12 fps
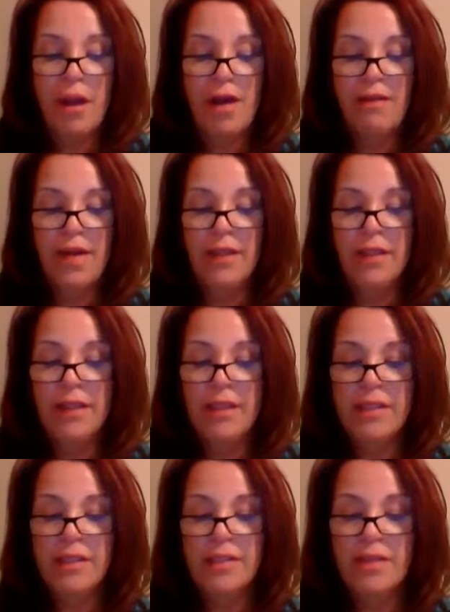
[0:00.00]
of
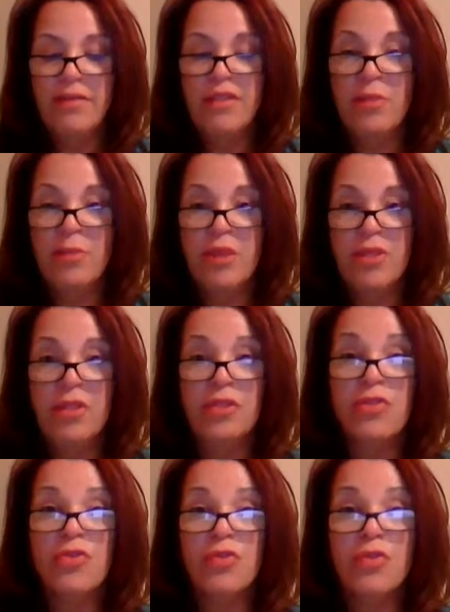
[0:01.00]
adolescents have a depression
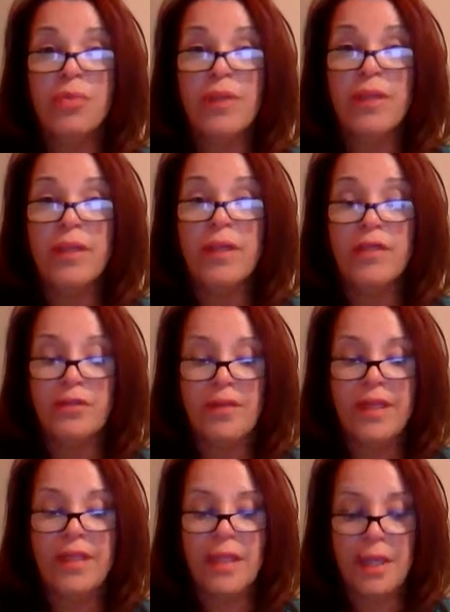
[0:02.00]
disorder by the age of
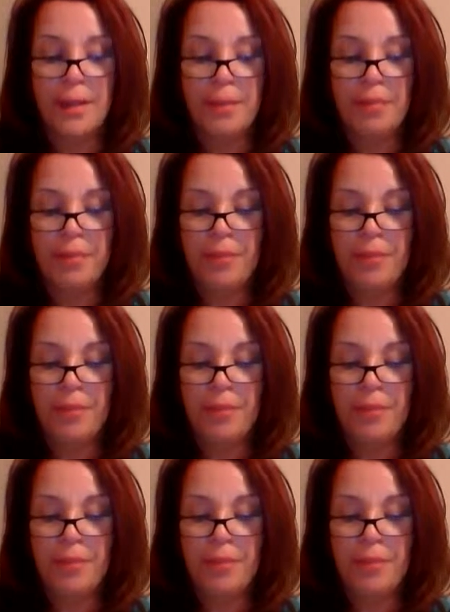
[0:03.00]
18.